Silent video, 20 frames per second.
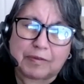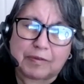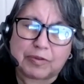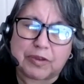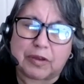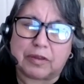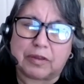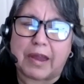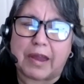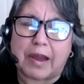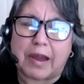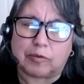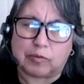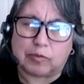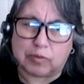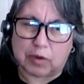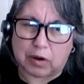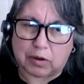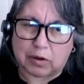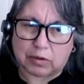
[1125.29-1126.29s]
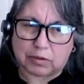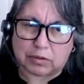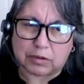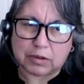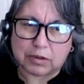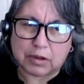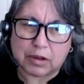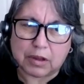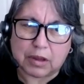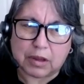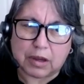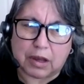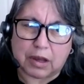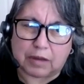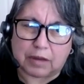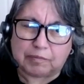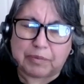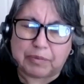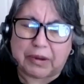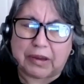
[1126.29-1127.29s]
to that role
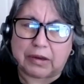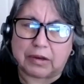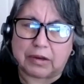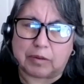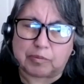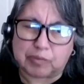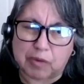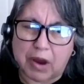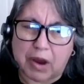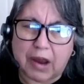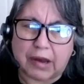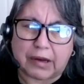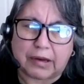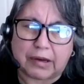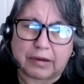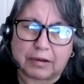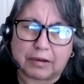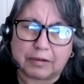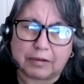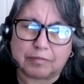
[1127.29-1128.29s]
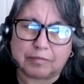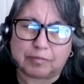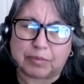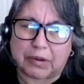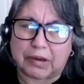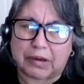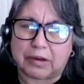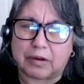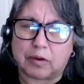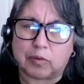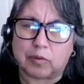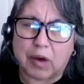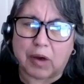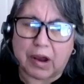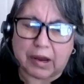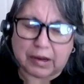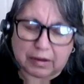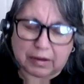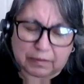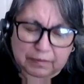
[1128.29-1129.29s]
of being a bride, being a
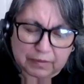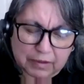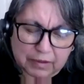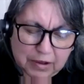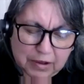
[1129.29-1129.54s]
wife.